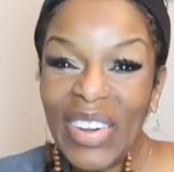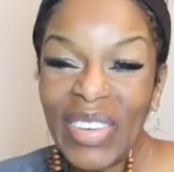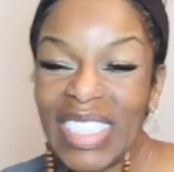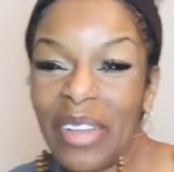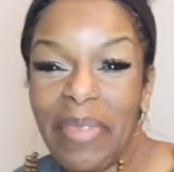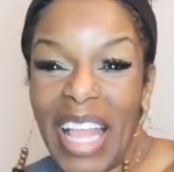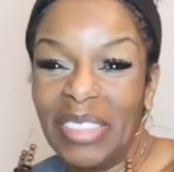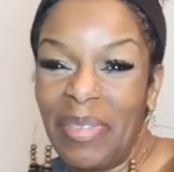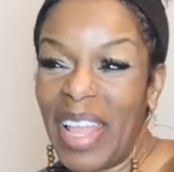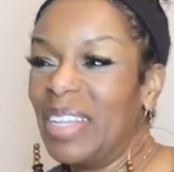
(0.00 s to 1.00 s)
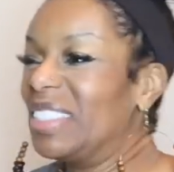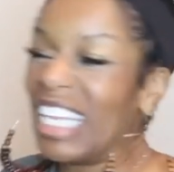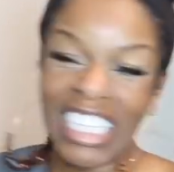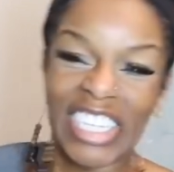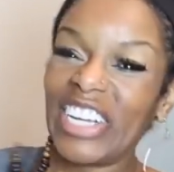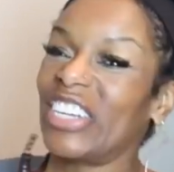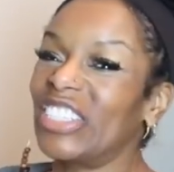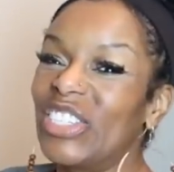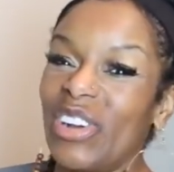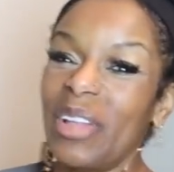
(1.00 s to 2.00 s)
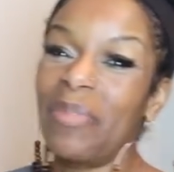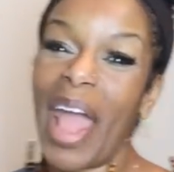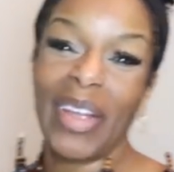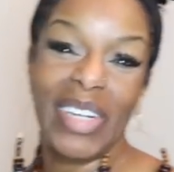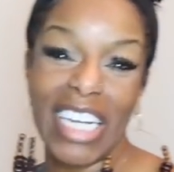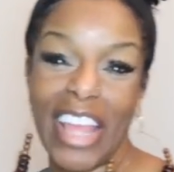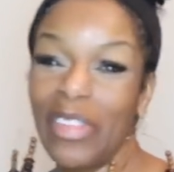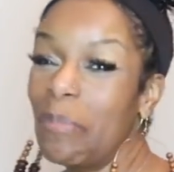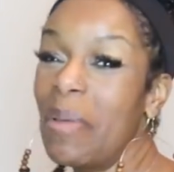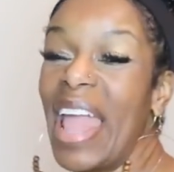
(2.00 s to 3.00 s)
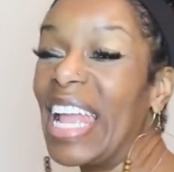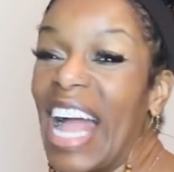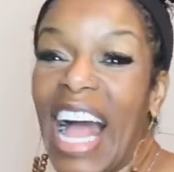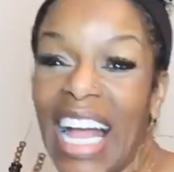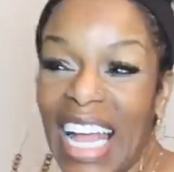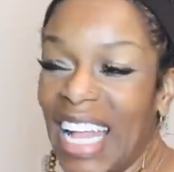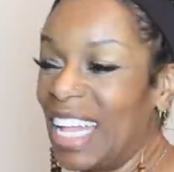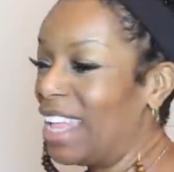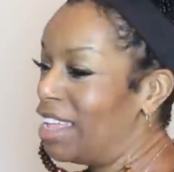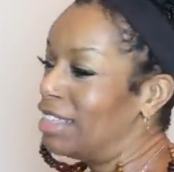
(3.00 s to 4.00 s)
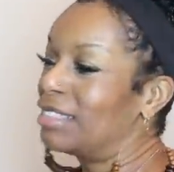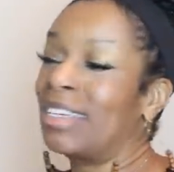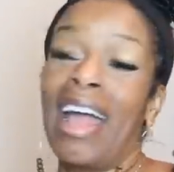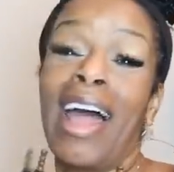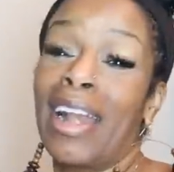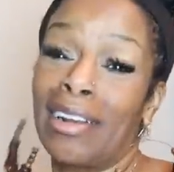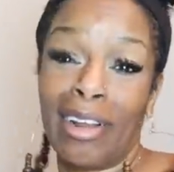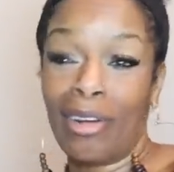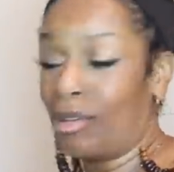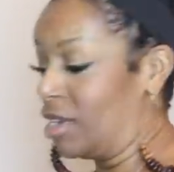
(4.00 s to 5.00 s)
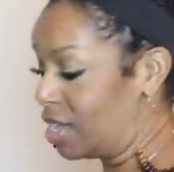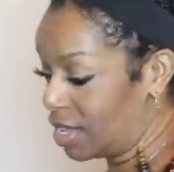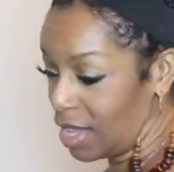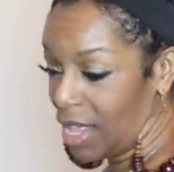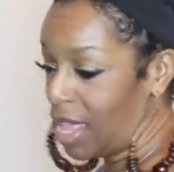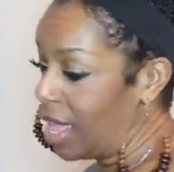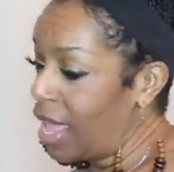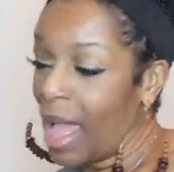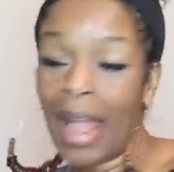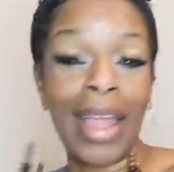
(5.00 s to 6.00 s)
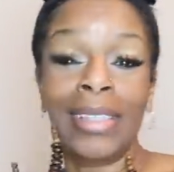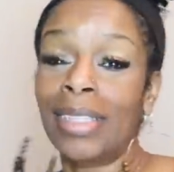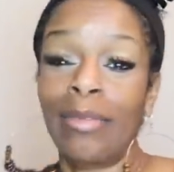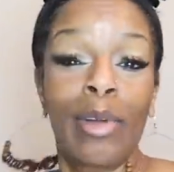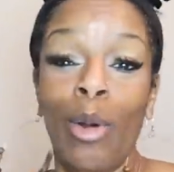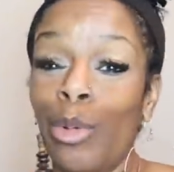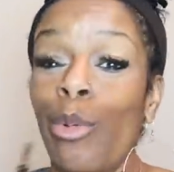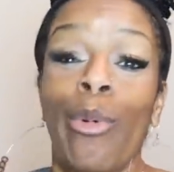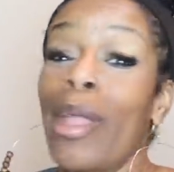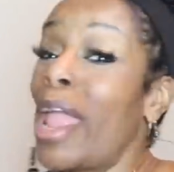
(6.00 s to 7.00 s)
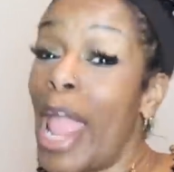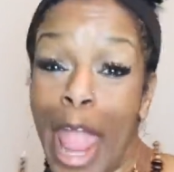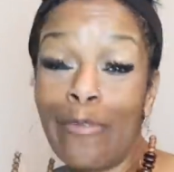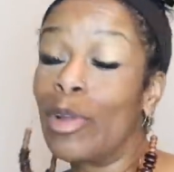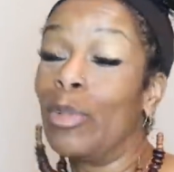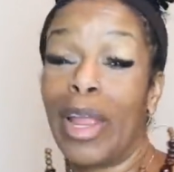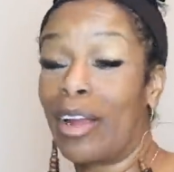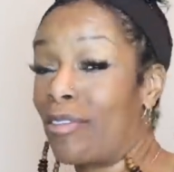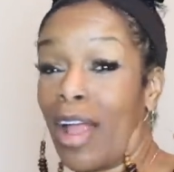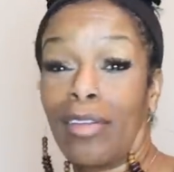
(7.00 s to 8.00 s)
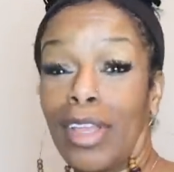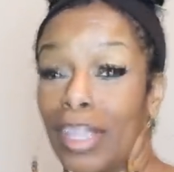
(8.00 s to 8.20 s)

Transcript: What's up, Past Base? It's your girl Joy back with another banger. Child, I don't know. I got stuff going on everywhere around